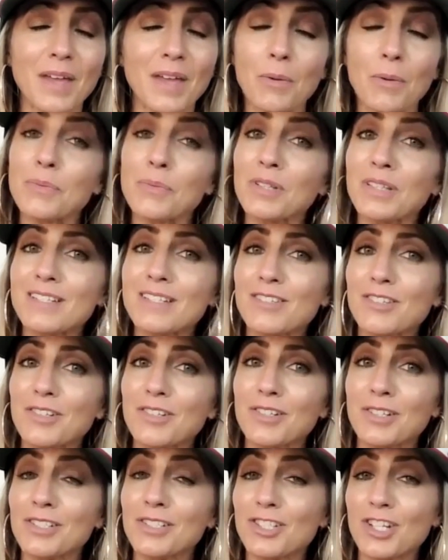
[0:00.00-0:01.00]
that would really
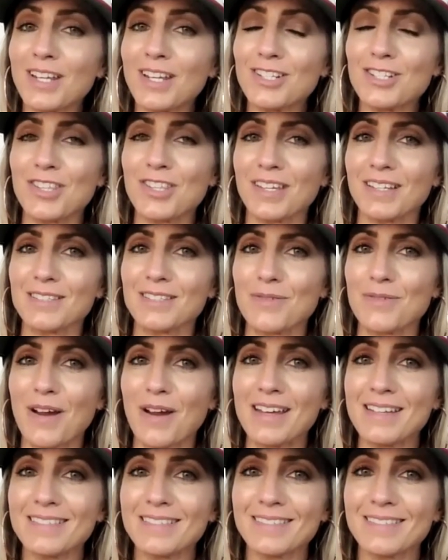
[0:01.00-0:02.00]
could change things,
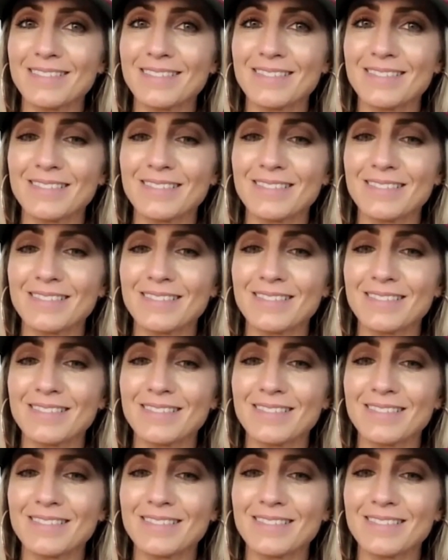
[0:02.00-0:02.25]
right?